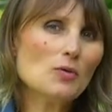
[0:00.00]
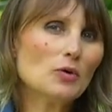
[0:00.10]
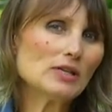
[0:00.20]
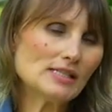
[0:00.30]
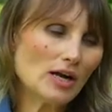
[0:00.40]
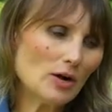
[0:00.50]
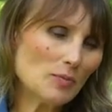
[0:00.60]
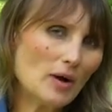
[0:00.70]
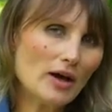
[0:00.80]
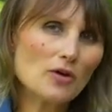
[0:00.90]
We'll
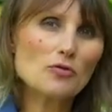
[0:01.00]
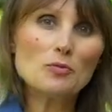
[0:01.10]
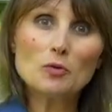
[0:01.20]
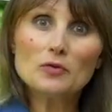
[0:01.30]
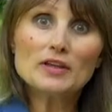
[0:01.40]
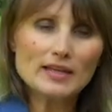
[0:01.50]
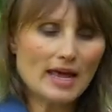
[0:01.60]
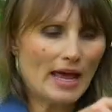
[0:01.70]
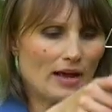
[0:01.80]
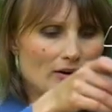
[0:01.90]
start by removing the
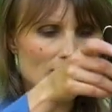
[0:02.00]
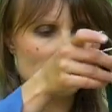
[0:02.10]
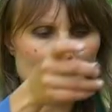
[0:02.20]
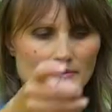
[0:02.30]
hanger.